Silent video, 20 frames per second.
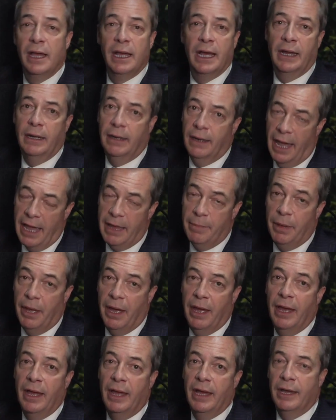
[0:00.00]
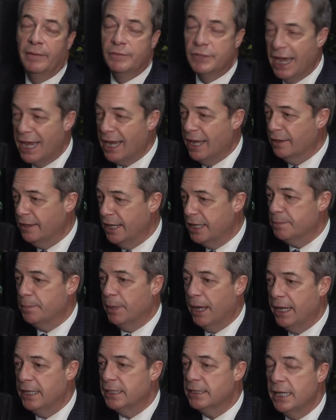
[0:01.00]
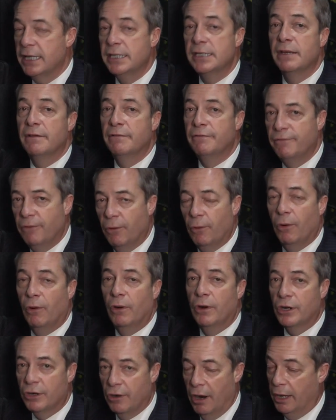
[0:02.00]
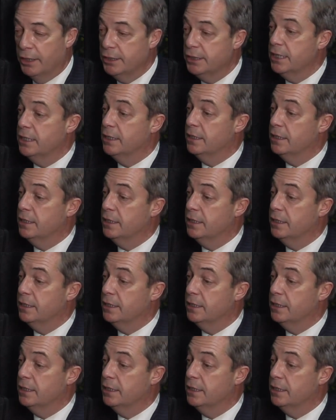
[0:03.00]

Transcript: and Labour have taken these places for granted.